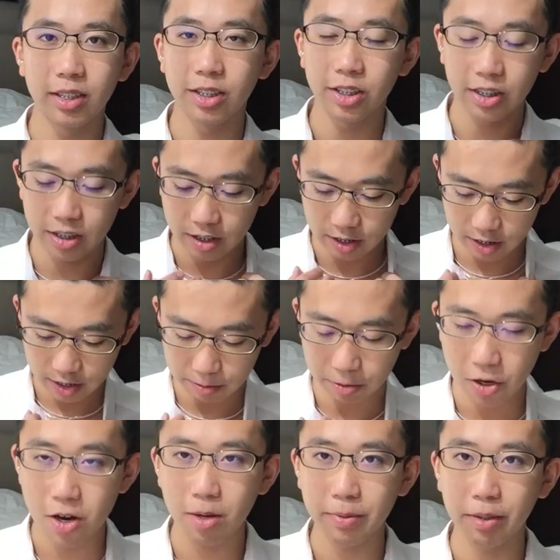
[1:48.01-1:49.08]
it's just
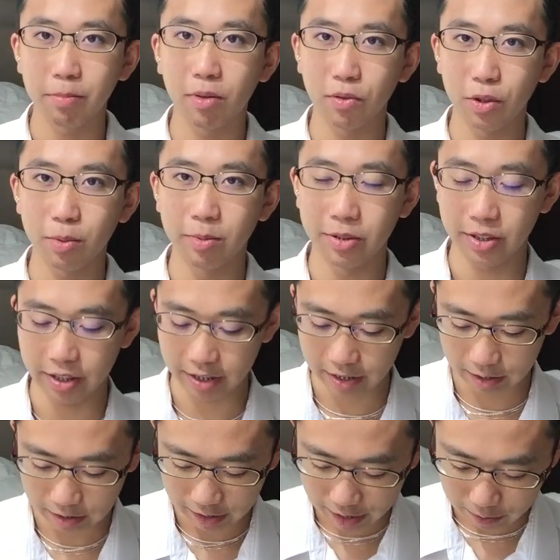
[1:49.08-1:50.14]
some calming Baroque music.